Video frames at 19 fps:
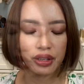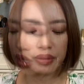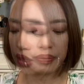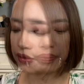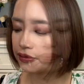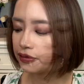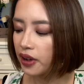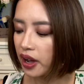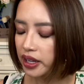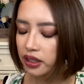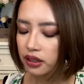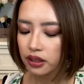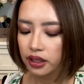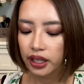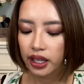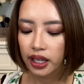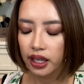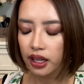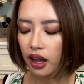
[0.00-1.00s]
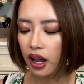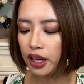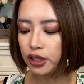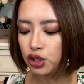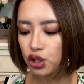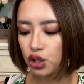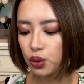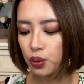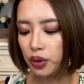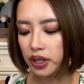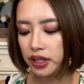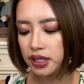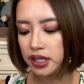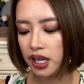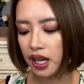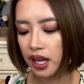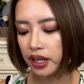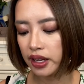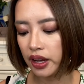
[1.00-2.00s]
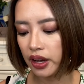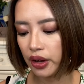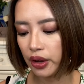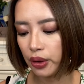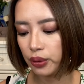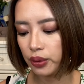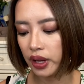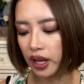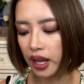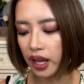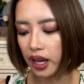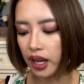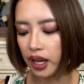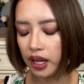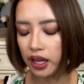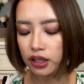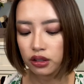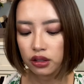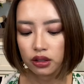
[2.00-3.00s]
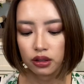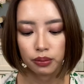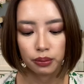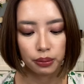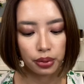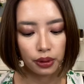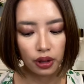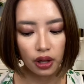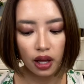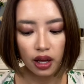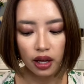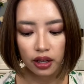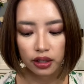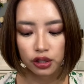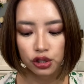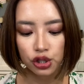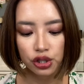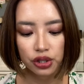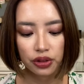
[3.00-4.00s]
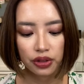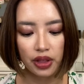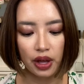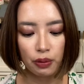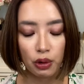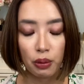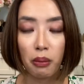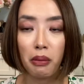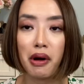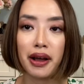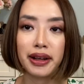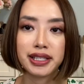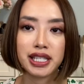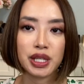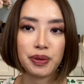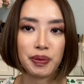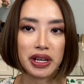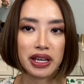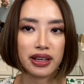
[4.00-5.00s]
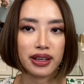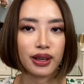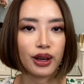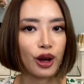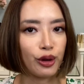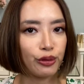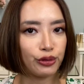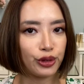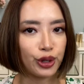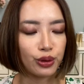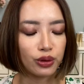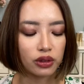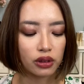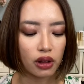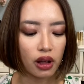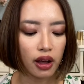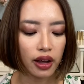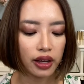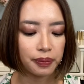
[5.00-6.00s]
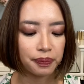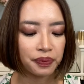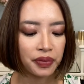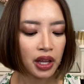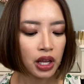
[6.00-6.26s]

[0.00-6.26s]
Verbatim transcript: And then finally, I do want to take out a blush that reminds me of Nude Glide.